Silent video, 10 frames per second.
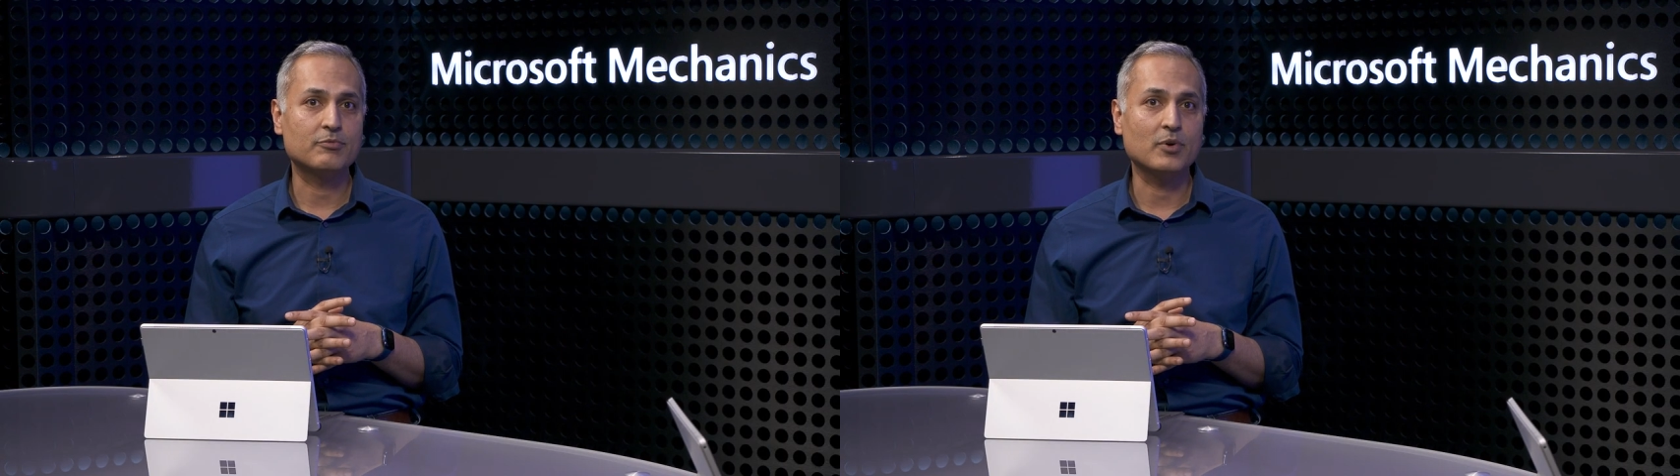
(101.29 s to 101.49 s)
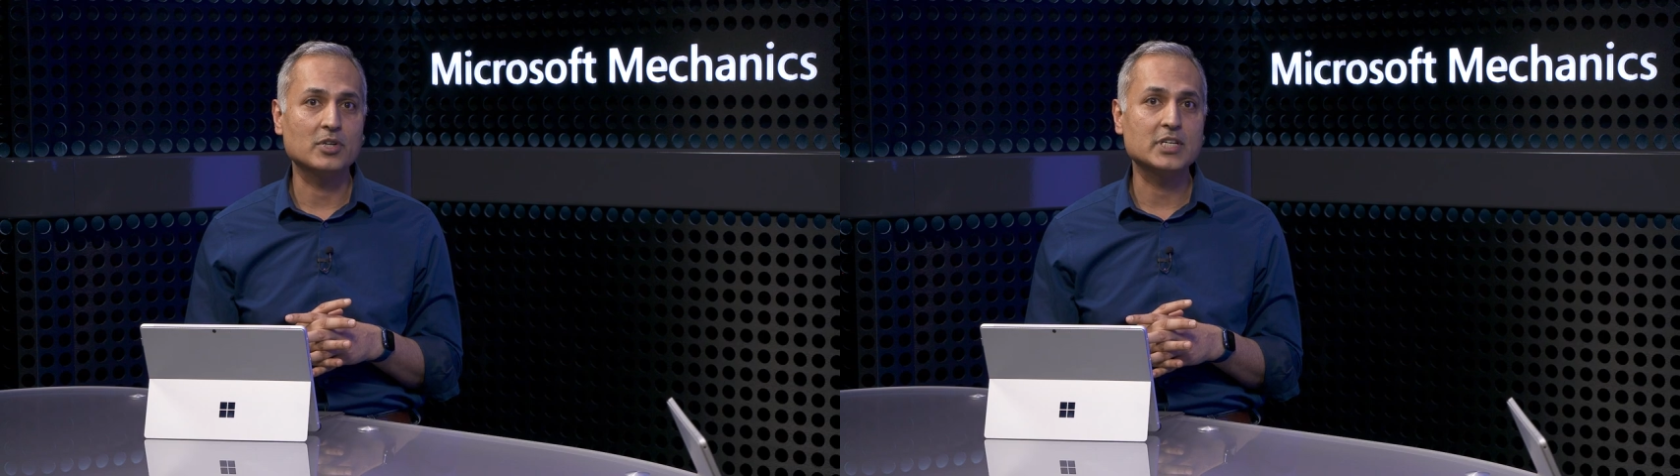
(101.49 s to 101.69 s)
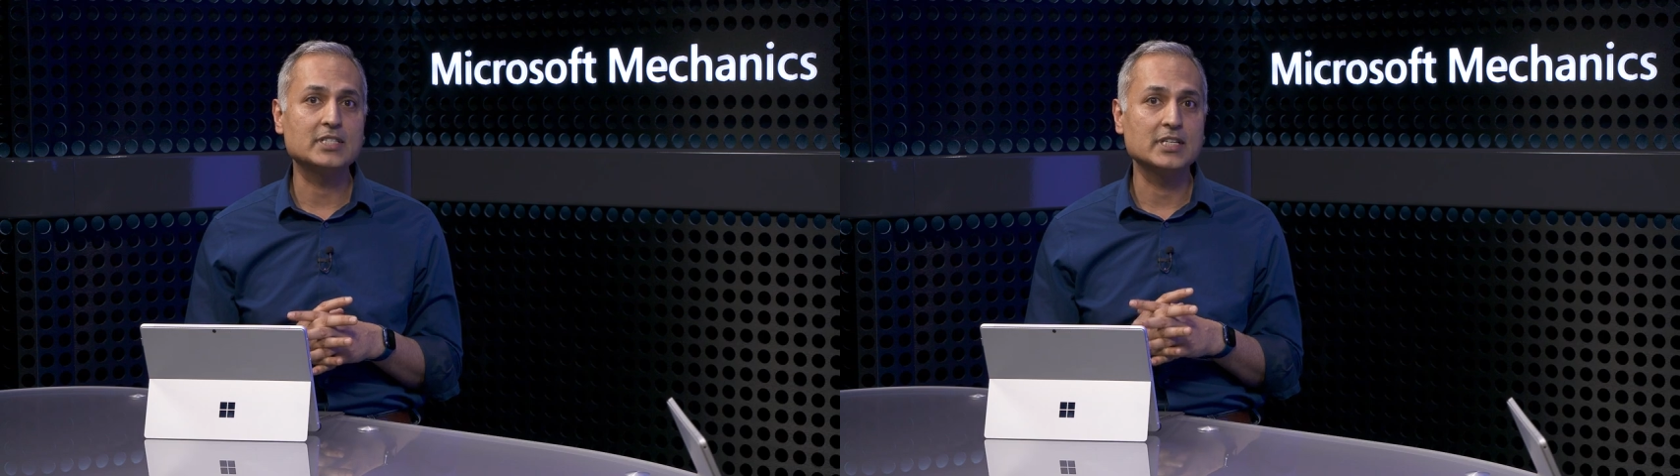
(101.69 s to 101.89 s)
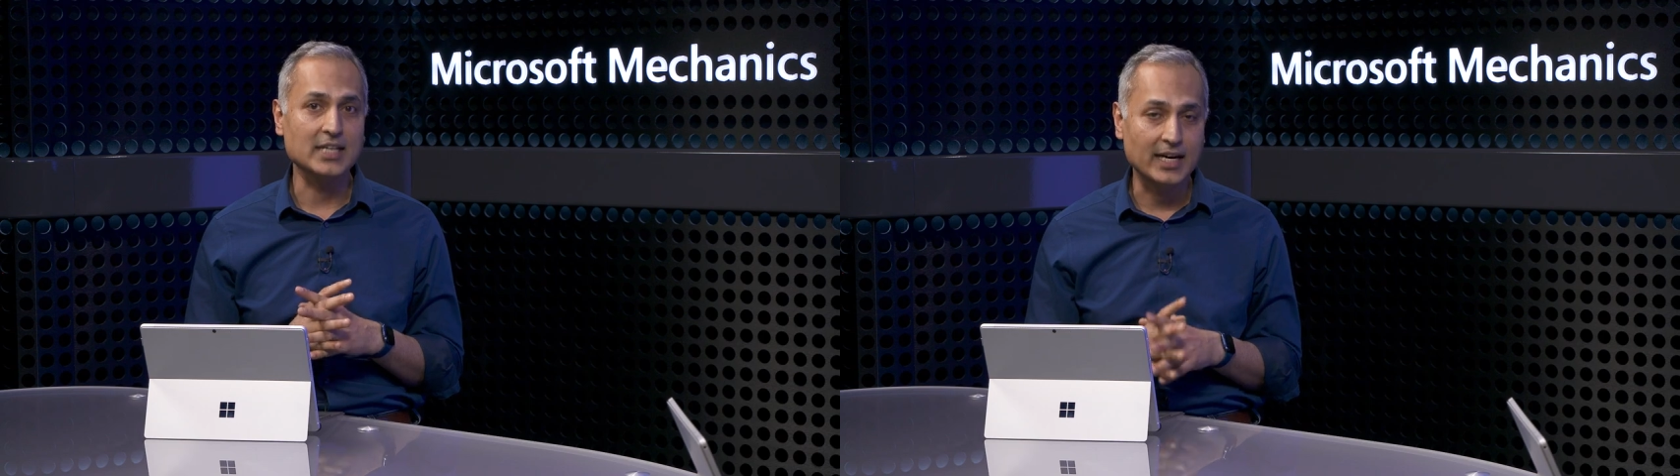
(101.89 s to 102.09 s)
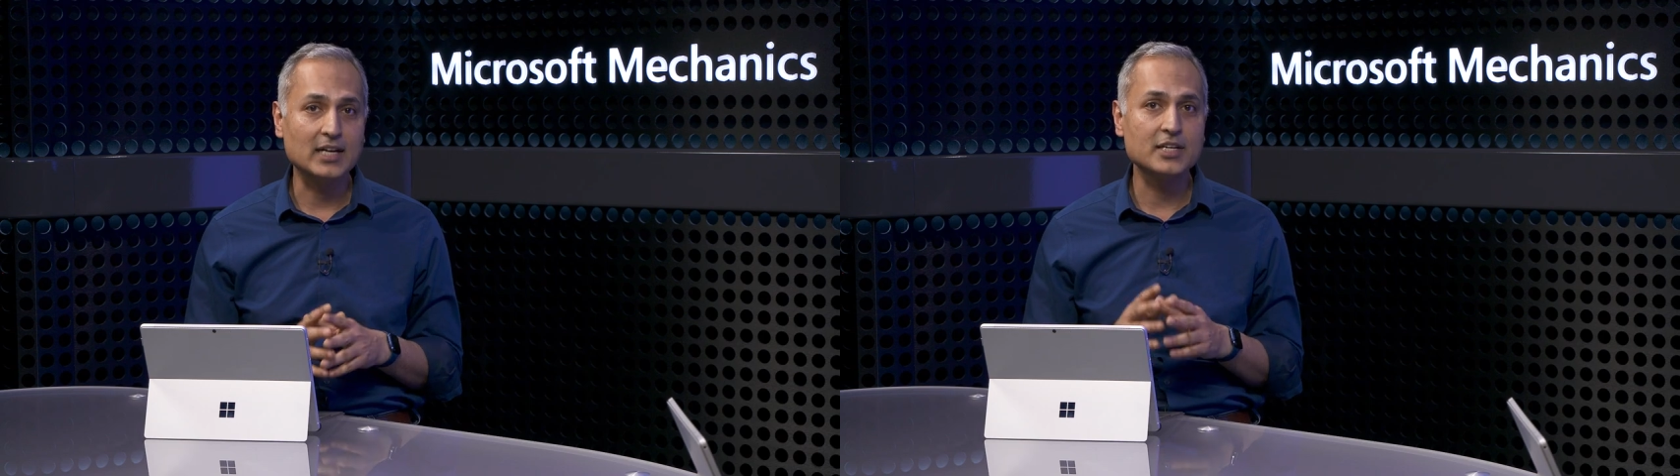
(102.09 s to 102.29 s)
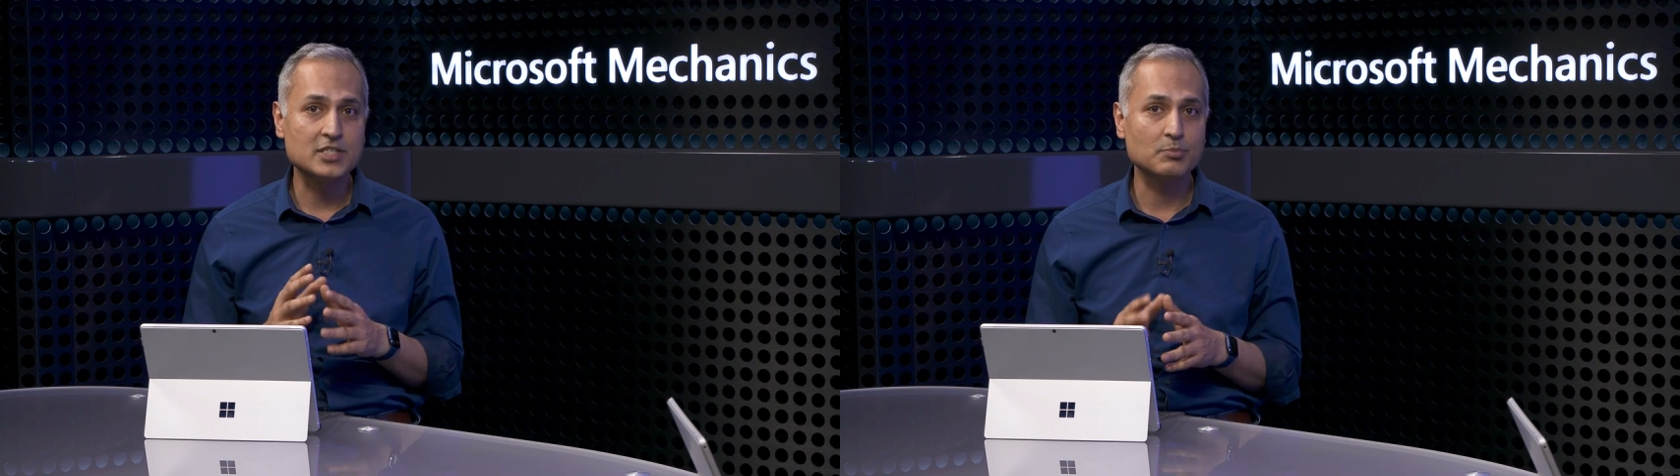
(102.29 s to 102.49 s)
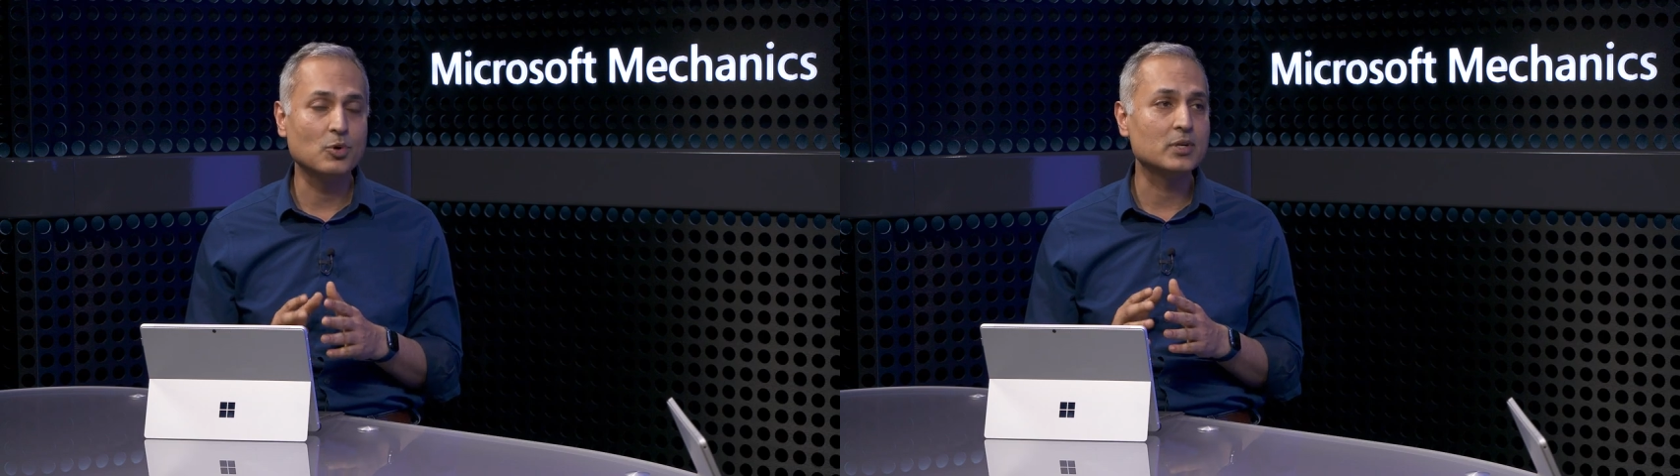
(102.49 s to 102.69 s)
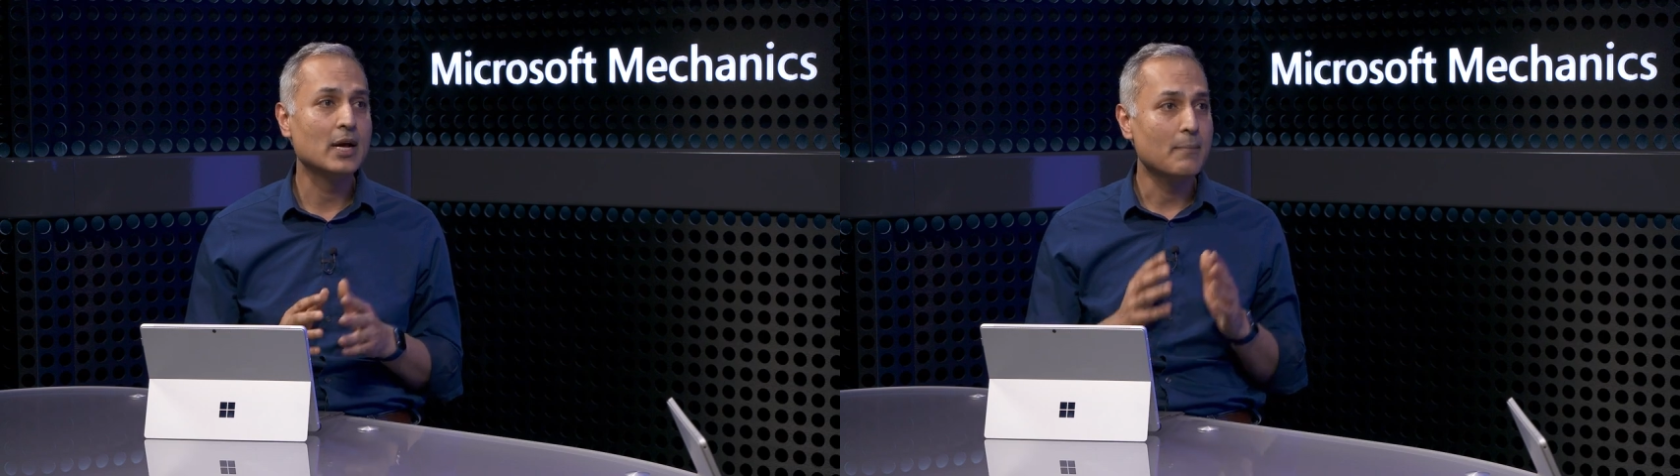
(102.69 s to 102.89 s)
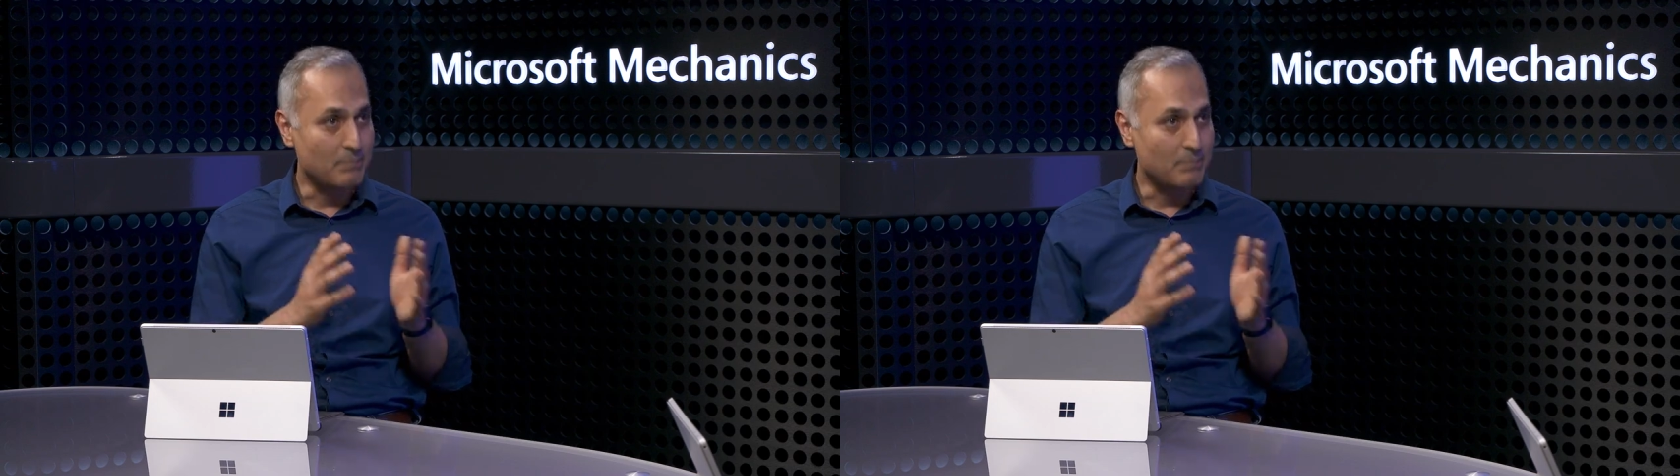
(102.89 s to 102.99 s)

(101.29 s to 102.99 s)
projects they directly support